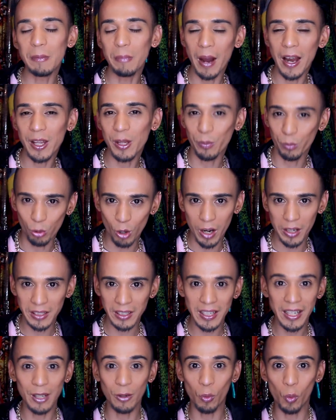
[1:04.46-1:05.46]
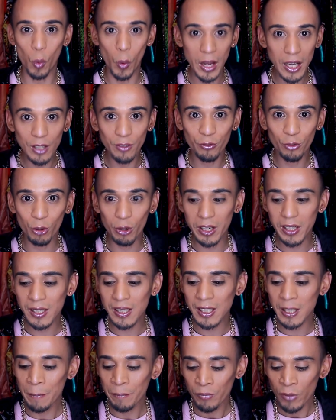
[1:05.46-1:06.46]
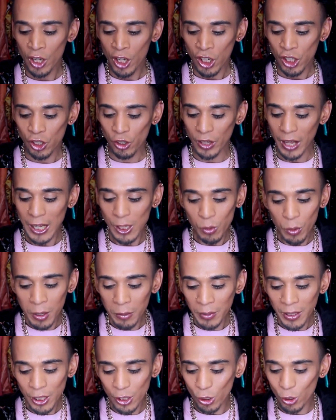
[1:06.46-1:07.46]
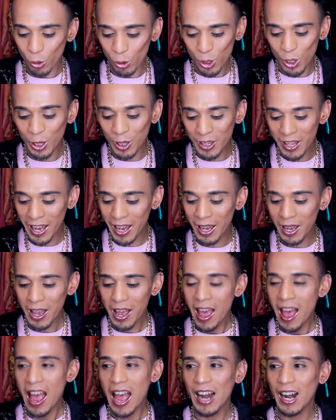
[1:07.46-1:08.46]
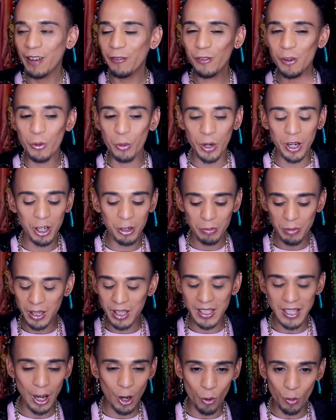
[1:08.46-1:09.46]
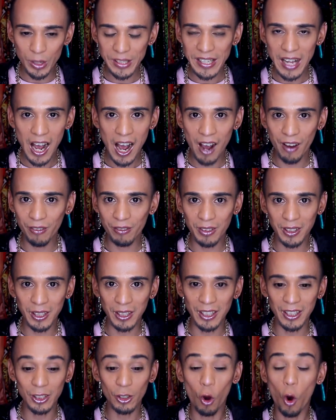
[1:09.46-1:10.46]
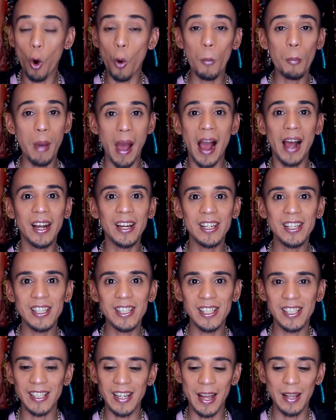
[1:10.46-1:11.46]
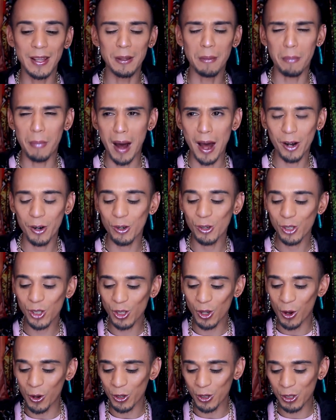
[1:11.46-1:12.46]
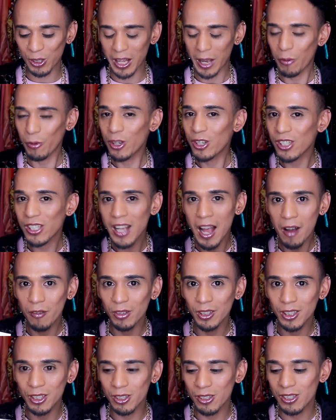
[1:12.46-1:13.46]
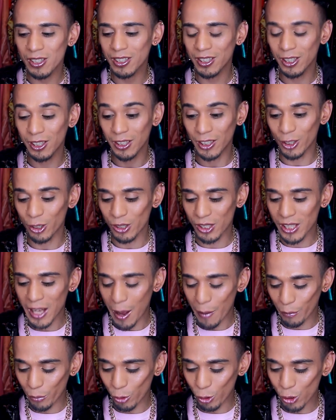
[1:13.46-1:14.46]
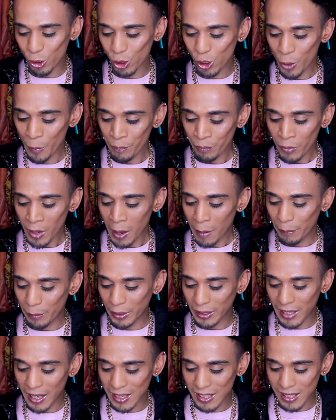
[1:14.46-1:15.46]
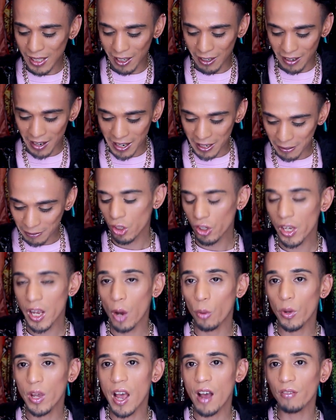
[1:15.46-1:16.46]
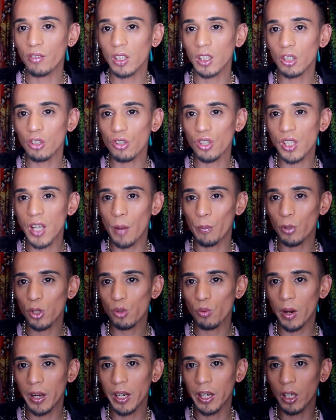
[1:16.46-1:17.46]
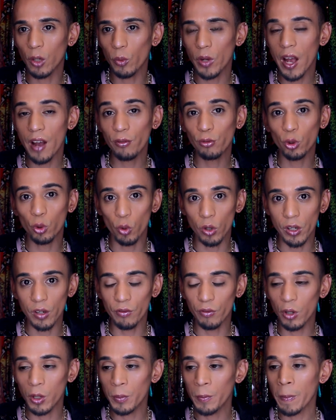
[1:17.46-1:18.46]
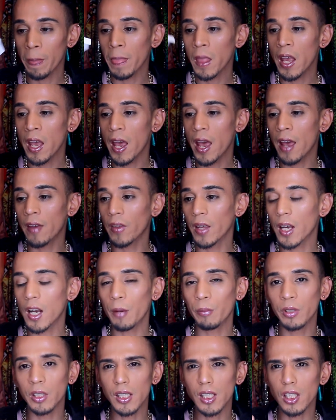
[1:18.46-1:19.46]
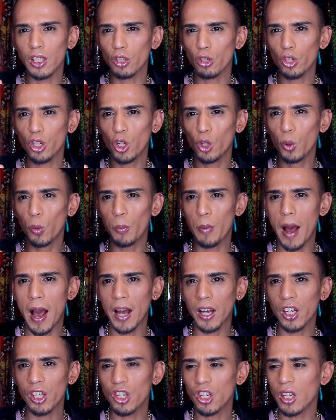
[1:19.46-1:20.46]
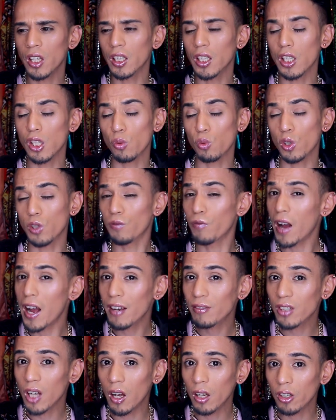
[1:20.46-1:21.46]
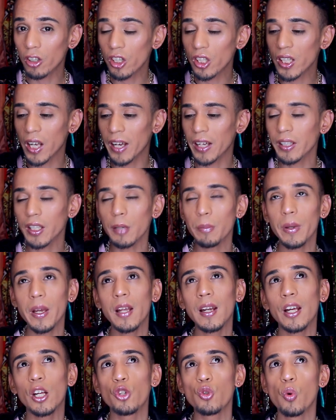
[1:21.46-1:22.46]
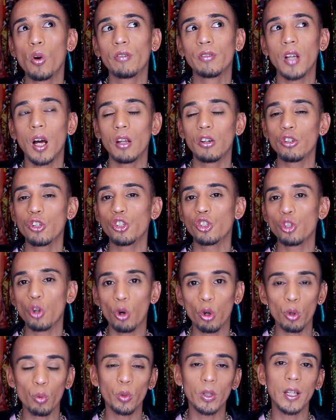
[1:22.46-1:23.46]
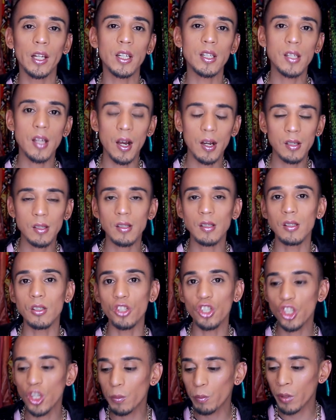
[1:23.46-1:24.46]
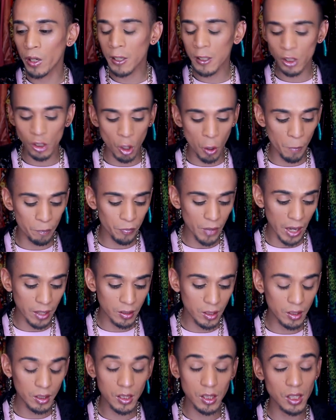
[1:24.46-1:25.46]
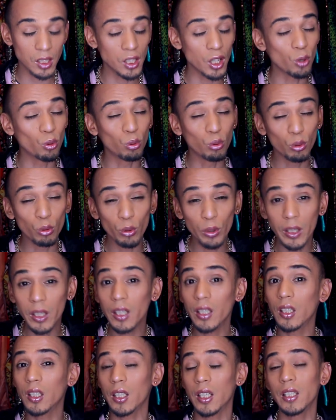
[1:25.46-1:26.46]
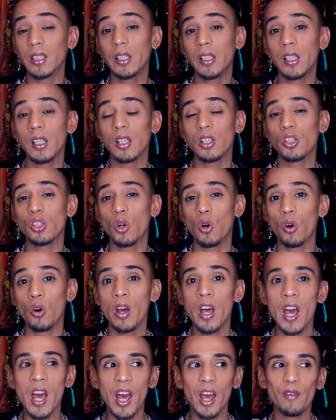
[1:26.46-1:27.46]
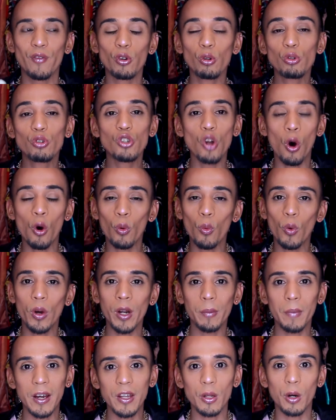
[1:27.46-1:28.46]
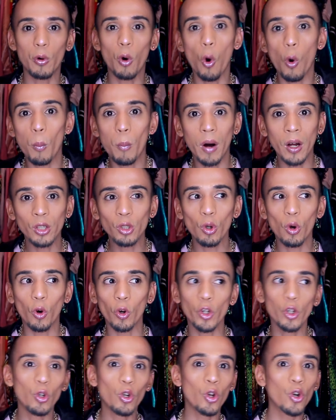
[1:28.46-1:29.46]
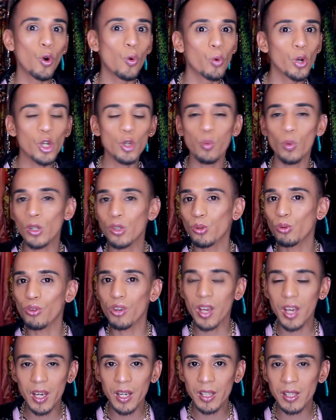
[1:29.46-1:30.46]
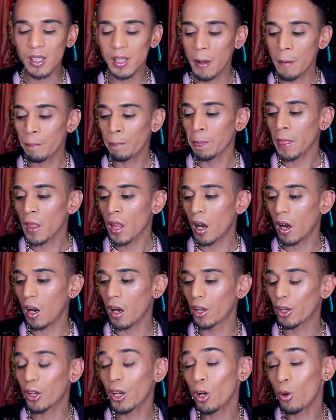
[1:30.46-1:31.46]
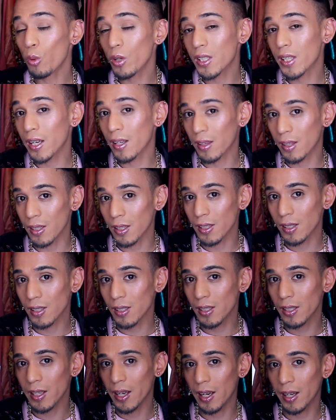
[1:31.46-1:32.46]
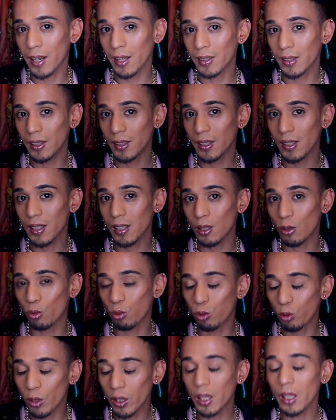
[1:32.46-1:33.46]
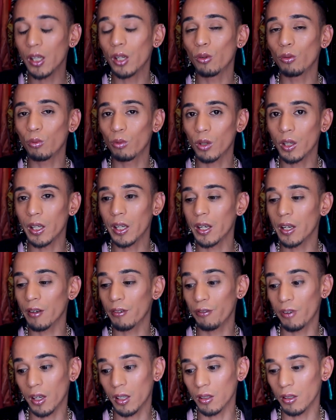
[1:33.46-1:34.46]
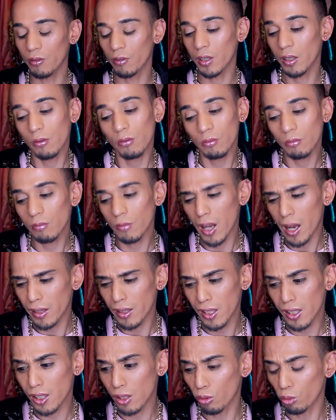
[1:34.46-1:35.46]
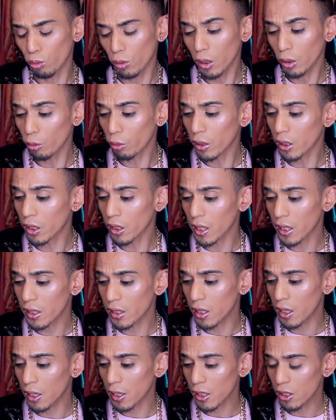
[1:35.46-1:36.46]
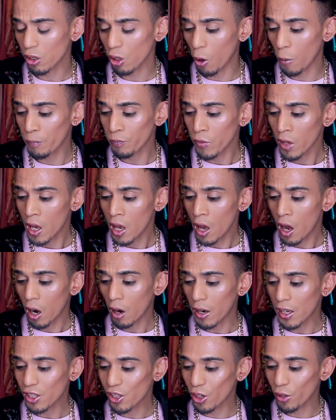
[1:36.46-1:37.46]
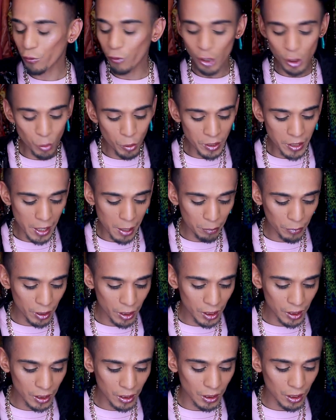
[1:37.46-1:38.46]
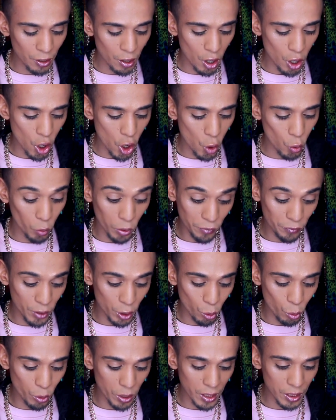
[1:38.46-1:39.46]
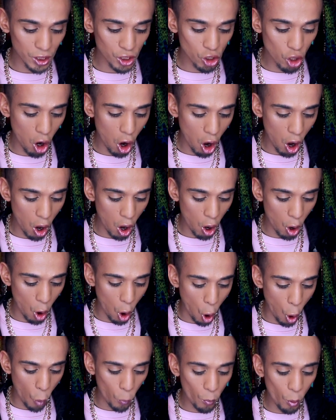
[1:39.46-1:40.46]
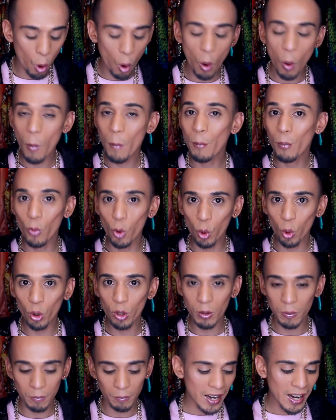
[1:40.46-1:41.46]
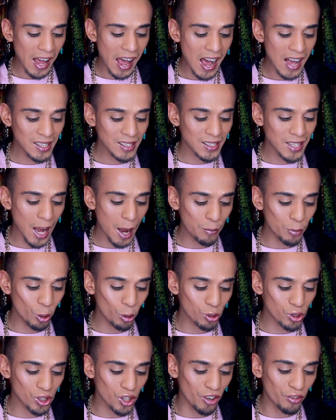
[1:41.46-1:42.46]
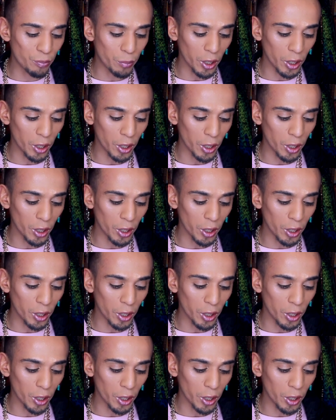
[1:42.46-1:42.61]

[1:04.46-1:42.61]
buy the product and wait for it. So that's what I'm gonna do today. And I feel weird because I always have the, the whole package and the bottle. So today we just have a little the little samples but that's all right. So yeah, we have the little samples right here. We have three of them and they come in this little cute packaging. This was $5. I ended up paying like $12 total with like taxes and shipping. So I think this is a really good idea. So if you don't want to buy the whole bundle or you don't know which one to get, uh, you can always get this. And I think this is really, really effective and I think it's a really, really good idea. So, all right. So the first one that I'm going to review is called Opal Mood and it has top notes of